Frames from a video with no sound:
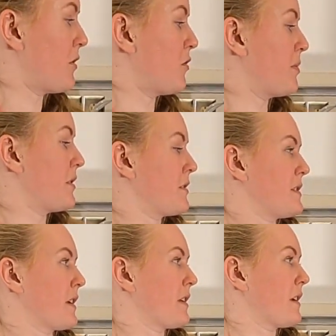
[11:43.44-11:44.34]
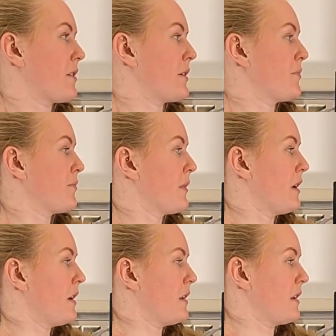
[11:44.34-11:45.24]
open our secondary.
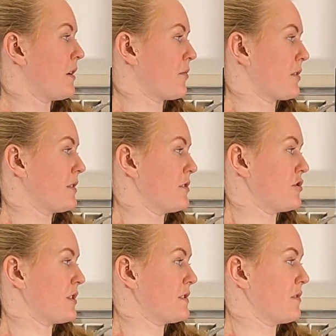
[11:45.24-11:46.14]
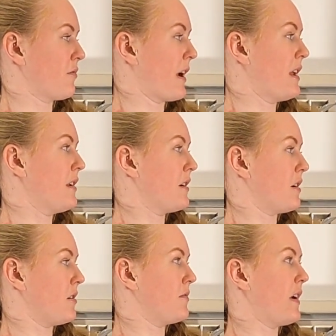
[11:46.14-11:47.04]
Now we're going to adjust the rate
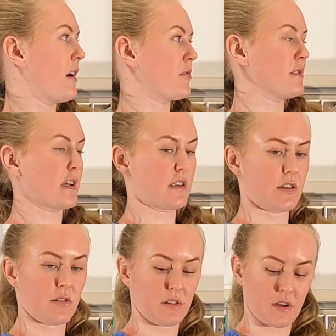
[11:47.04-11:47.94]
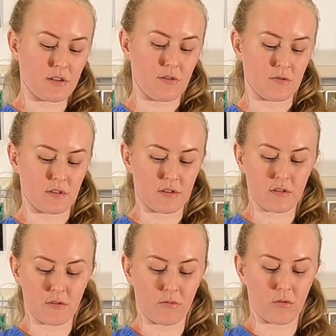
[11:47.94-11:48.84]
of our secondary line using
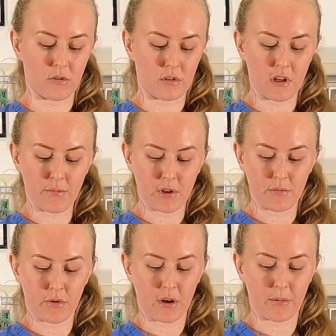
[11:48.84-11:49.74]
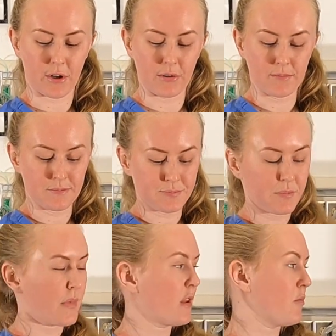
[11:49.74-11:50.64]
the roller clamp on the primary.
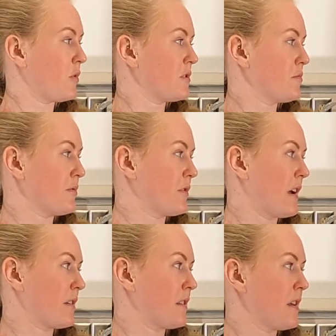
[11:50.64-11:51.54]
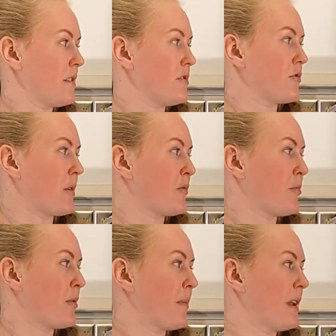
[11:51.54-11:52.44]
And once we've calculated the drops
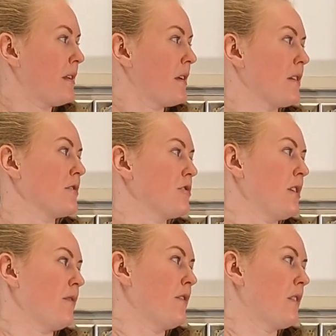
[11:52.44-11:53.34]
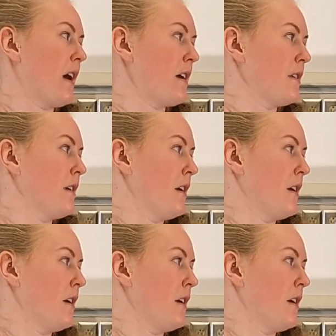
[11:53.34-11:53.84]
per minute and achieved that,